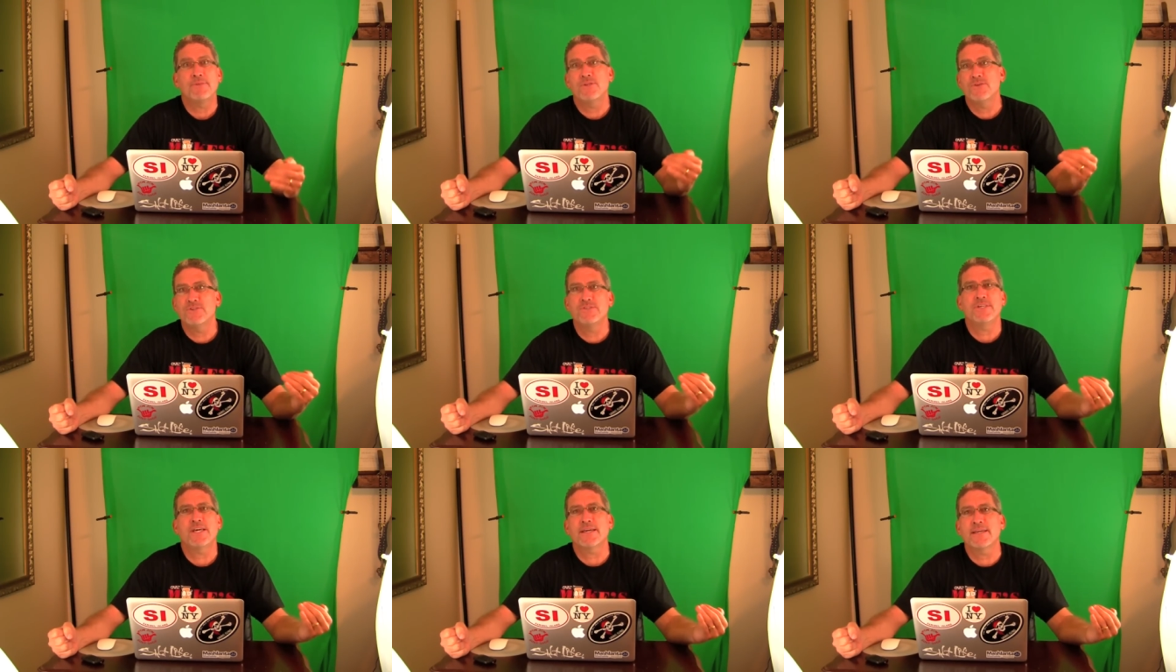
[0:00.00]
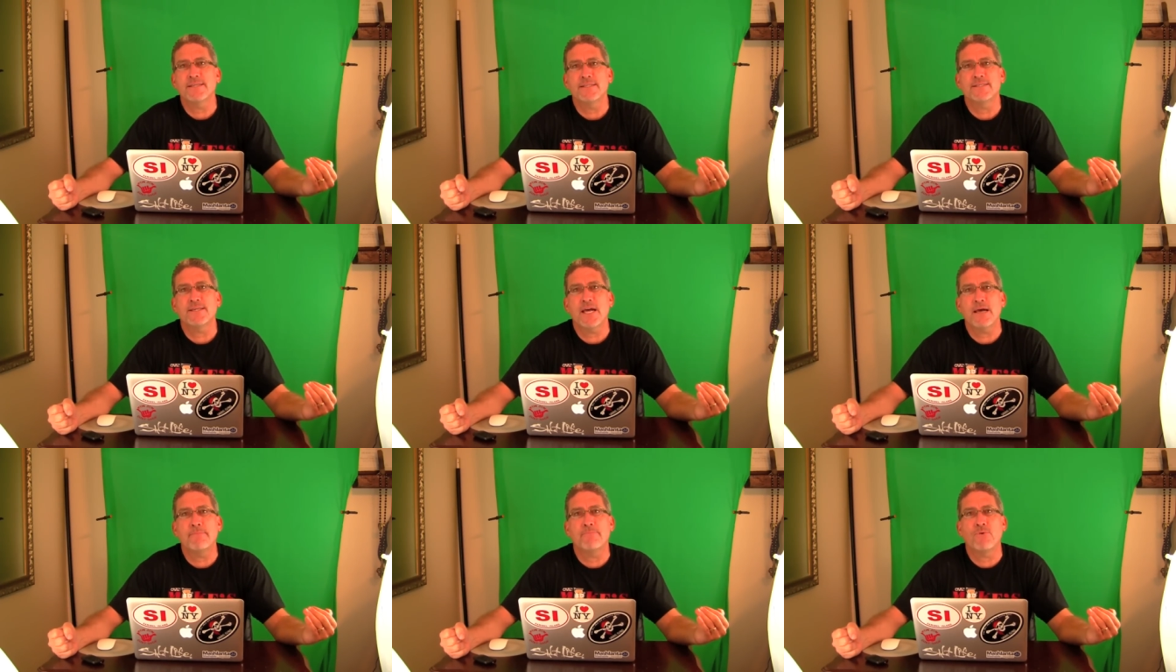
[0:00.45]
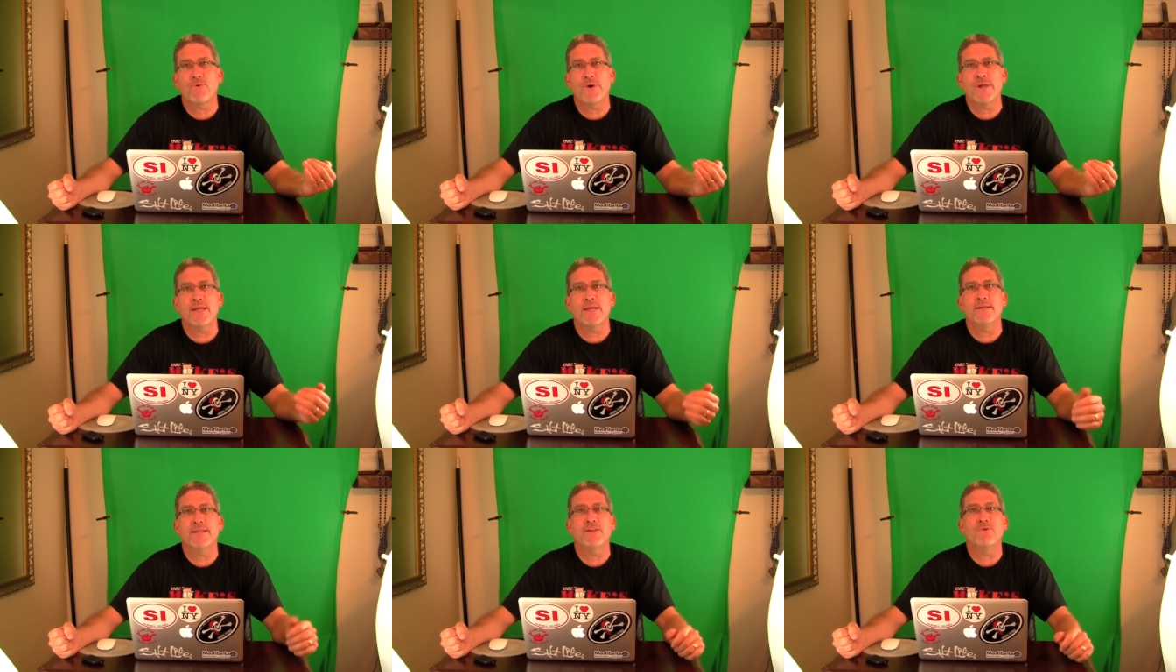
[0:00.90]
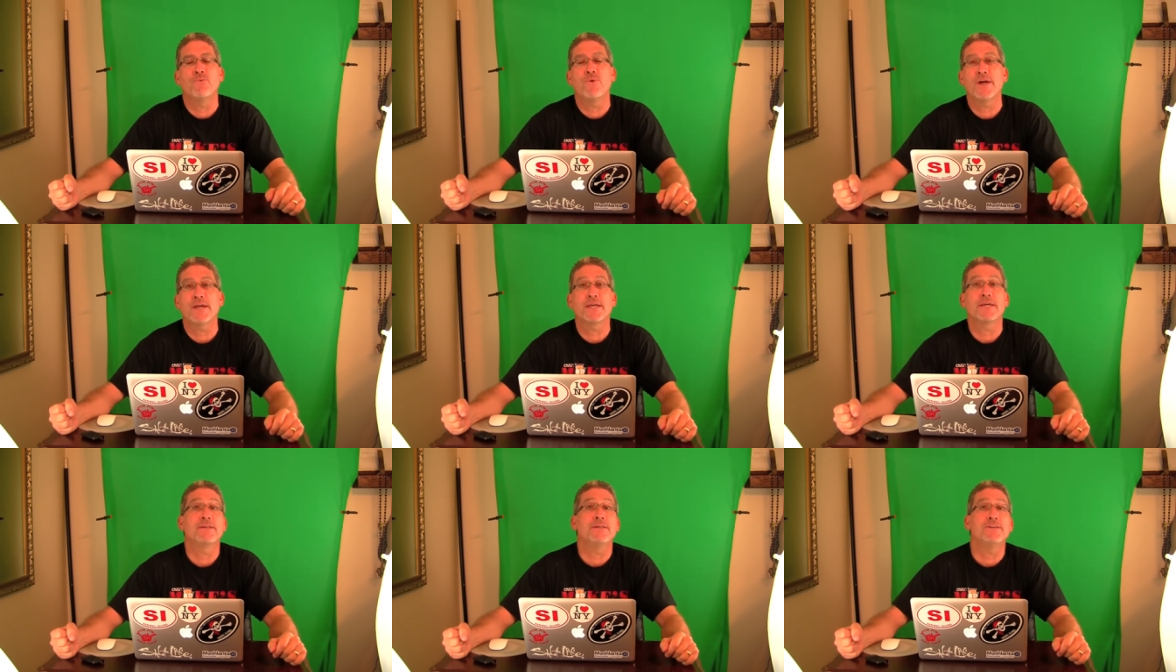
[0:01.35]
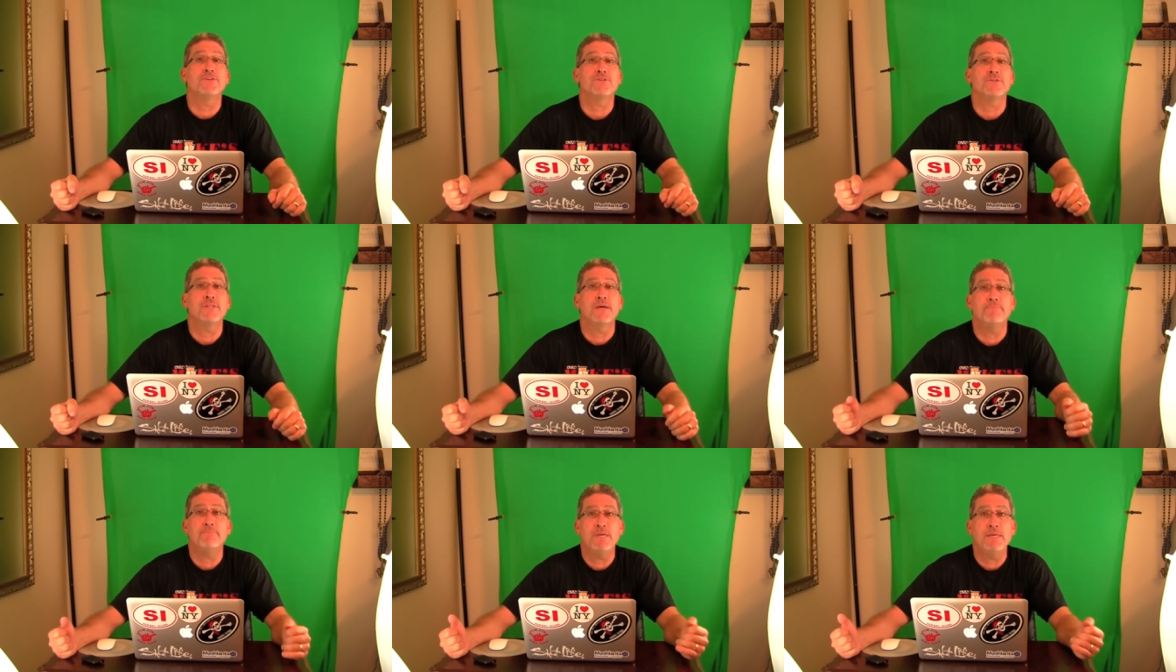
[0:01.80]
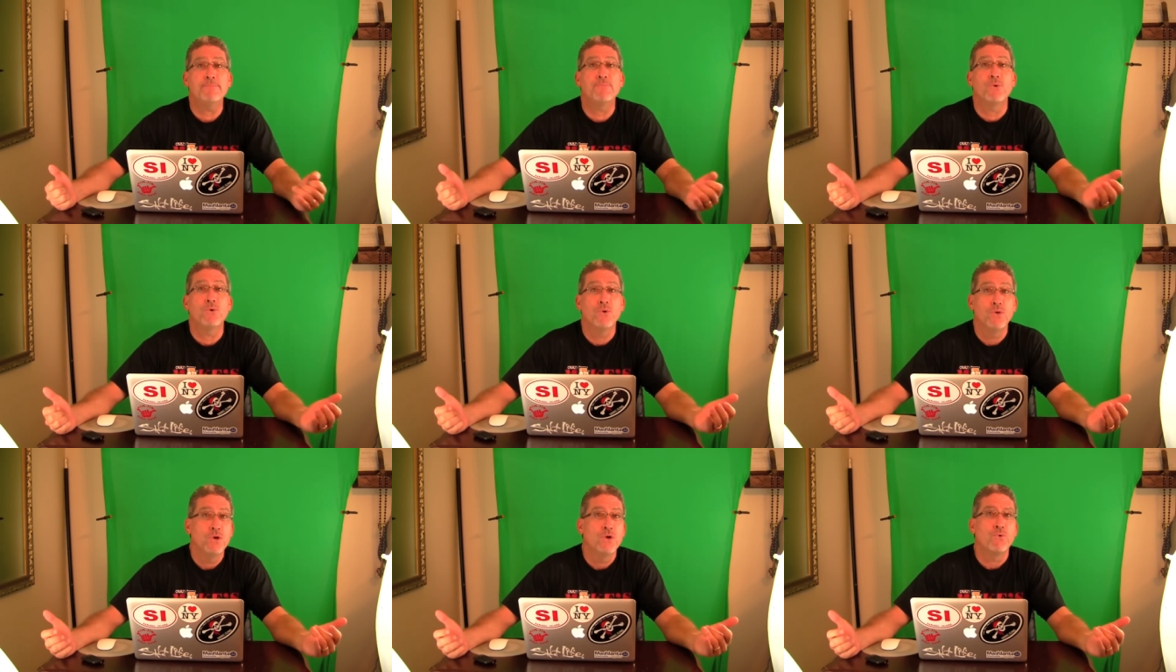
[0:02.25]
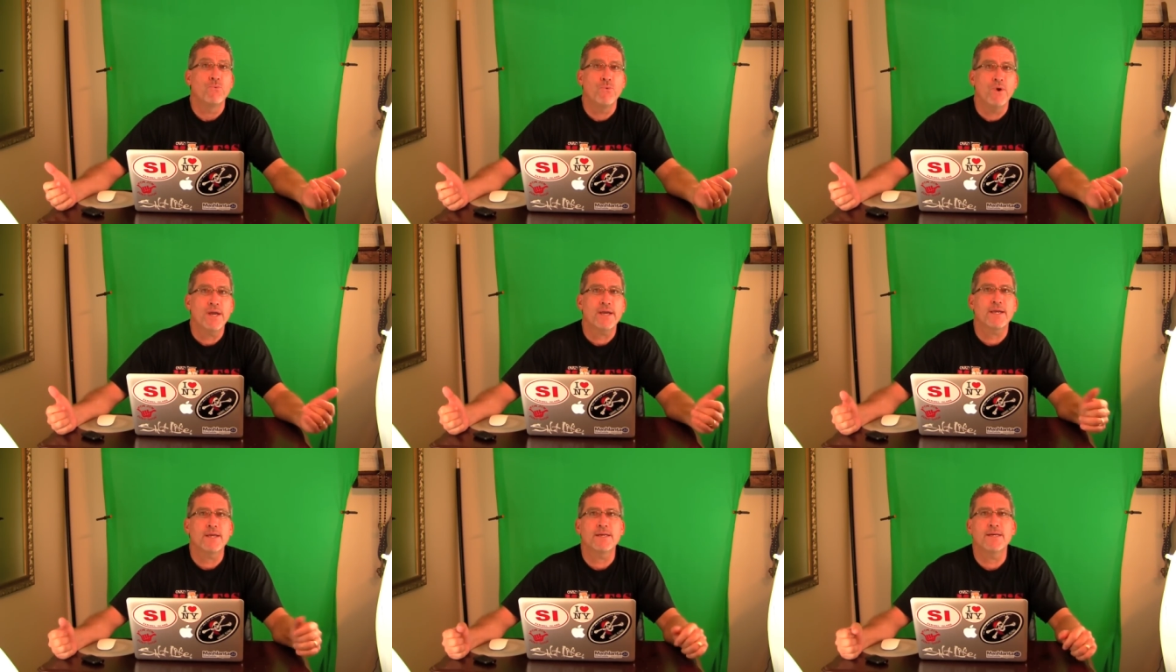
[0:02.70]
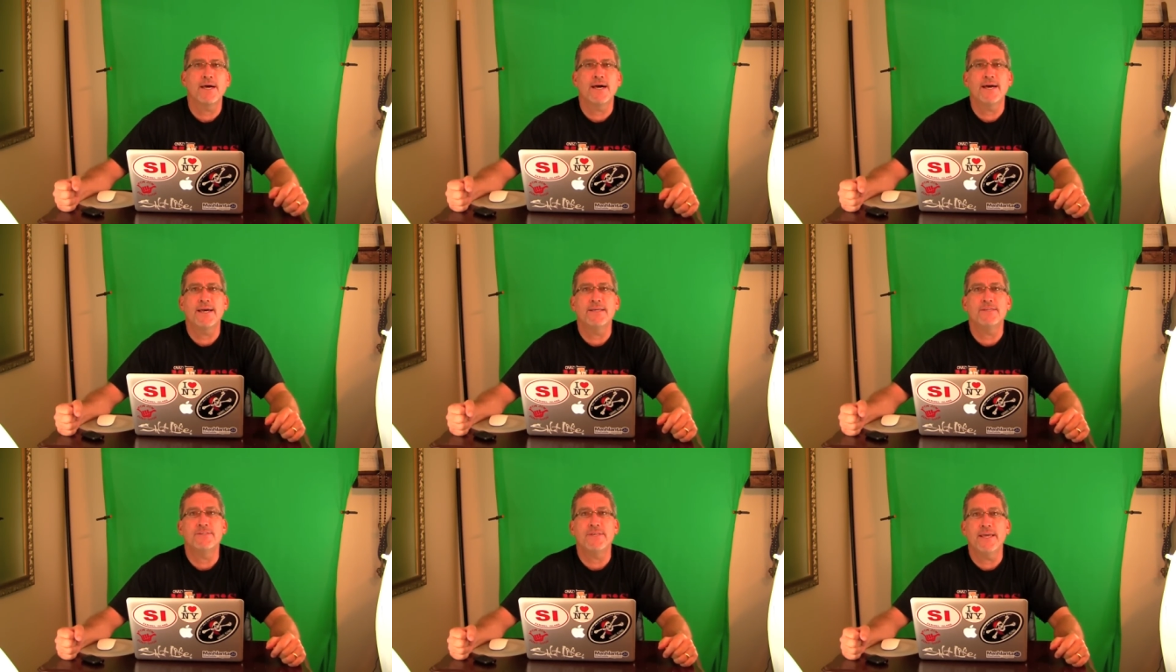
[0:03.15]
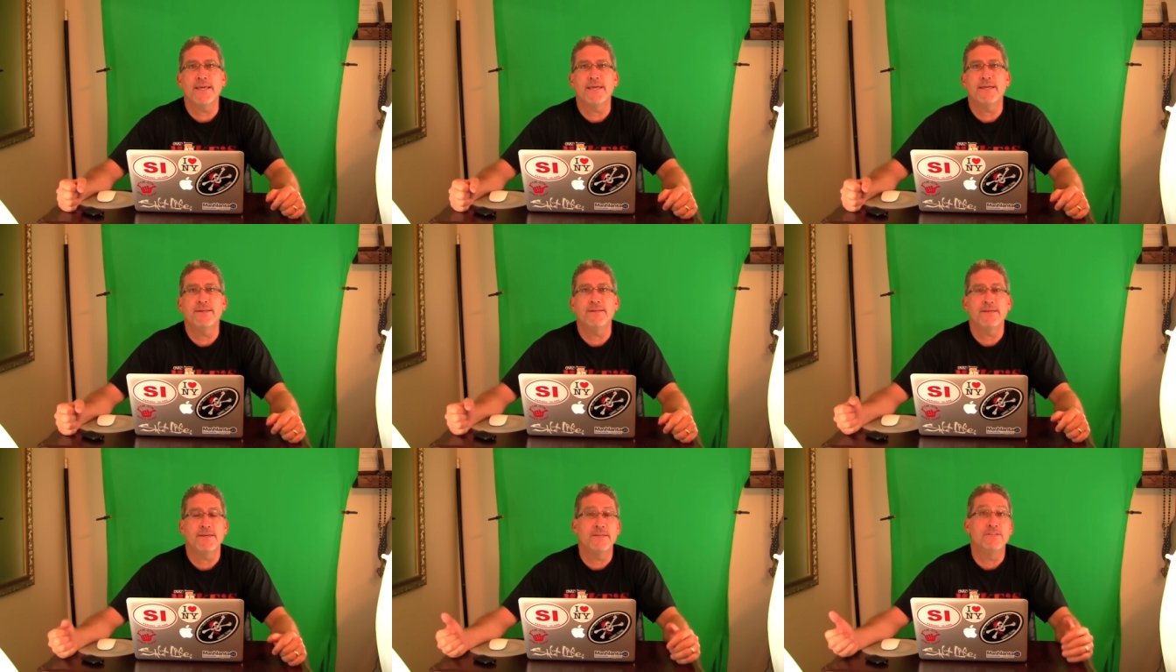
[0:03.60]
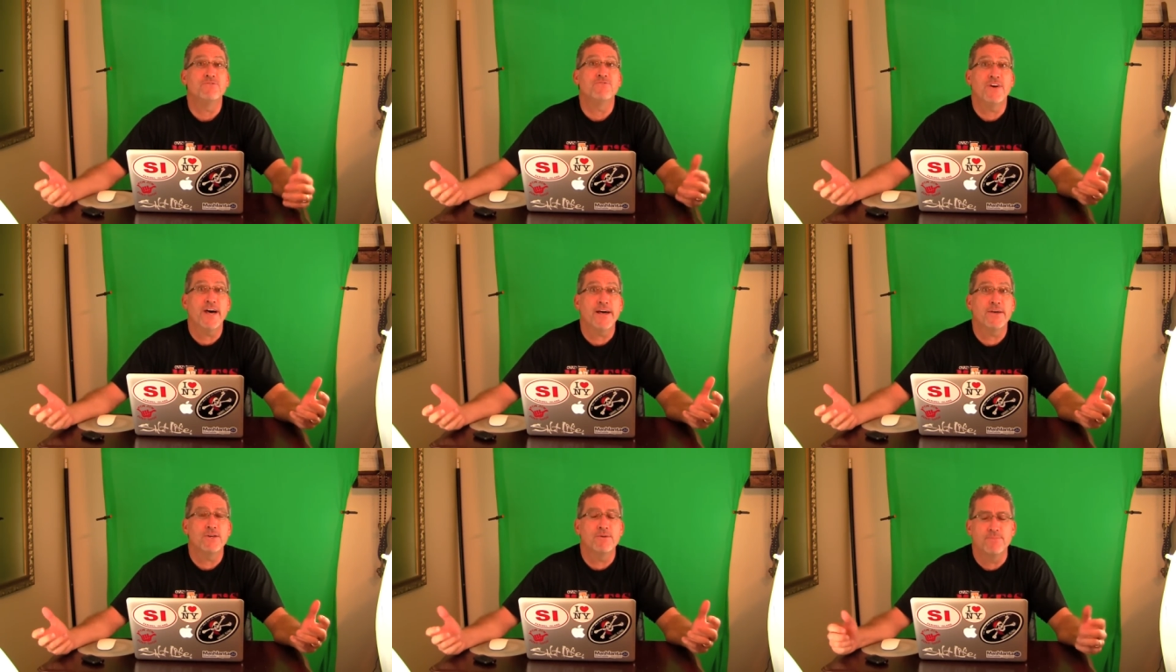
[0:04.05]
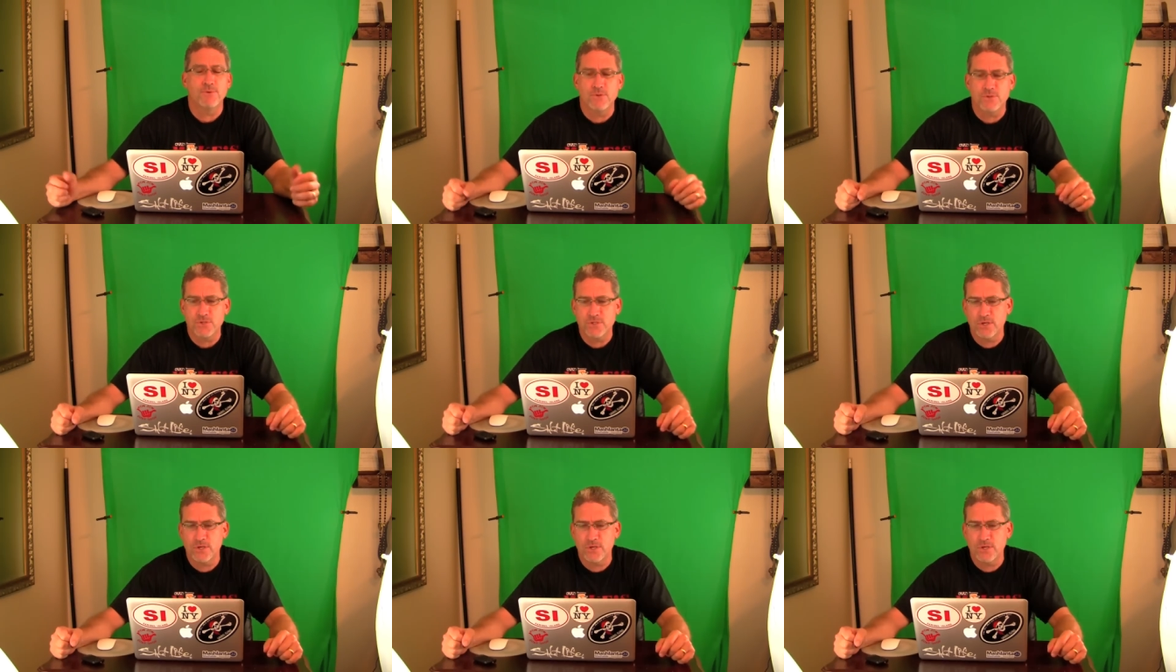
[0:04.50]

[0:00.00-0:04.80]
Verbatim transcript: the second top brand in recognition that people recognize and is valuable.